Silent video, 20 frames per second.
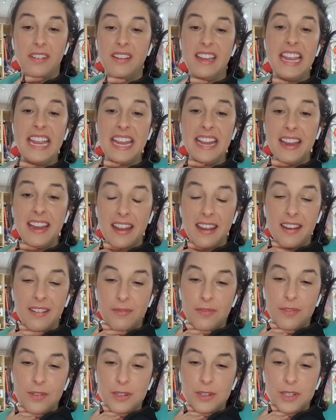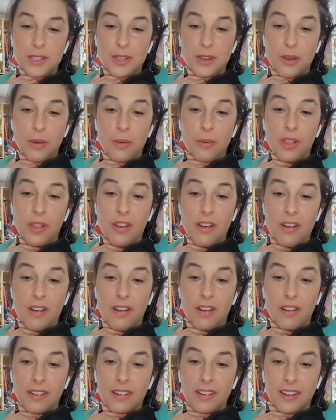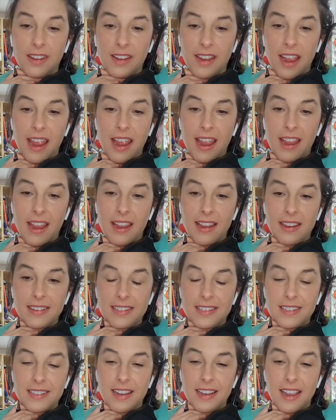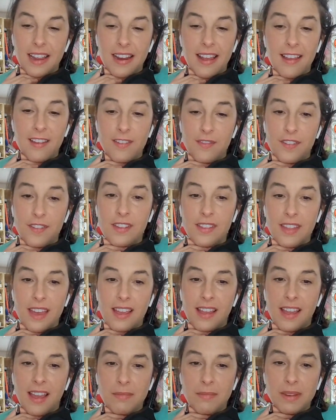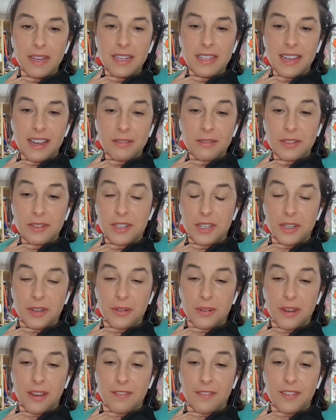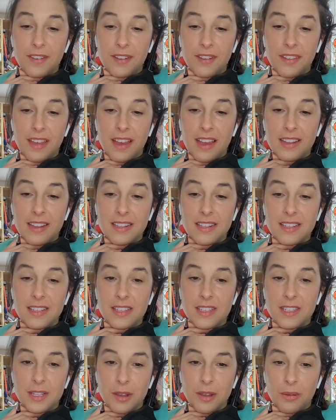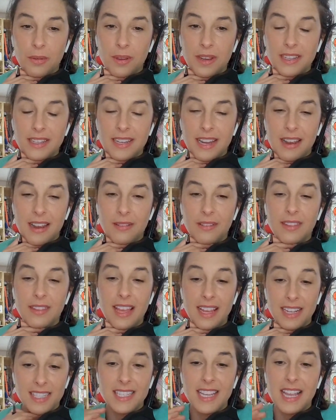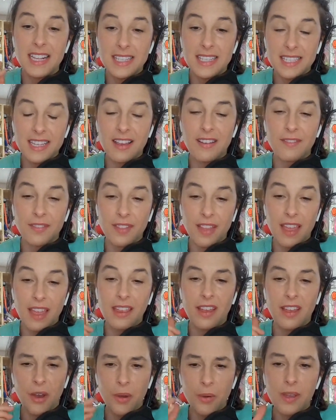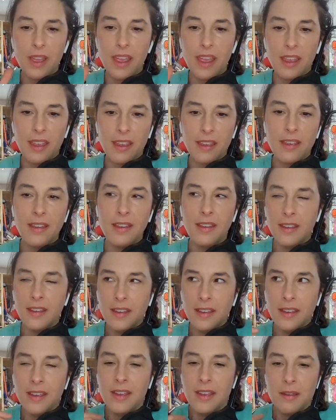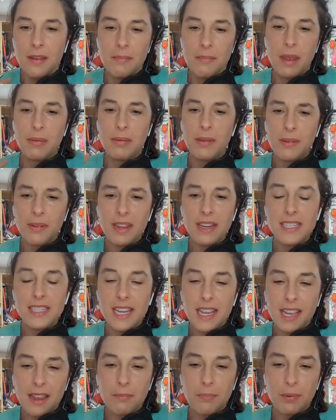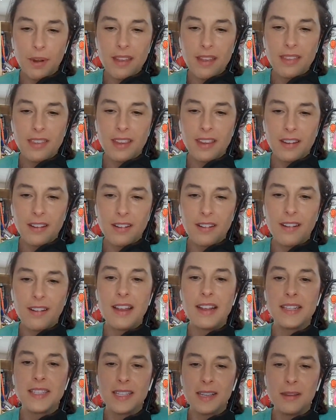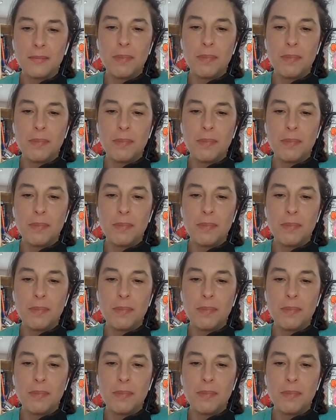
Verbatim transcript: in it for so long. And and I feel that coming down too. I feel that slowing down that sense of like okay, mm-hmm. maybe we can take a breath here and sit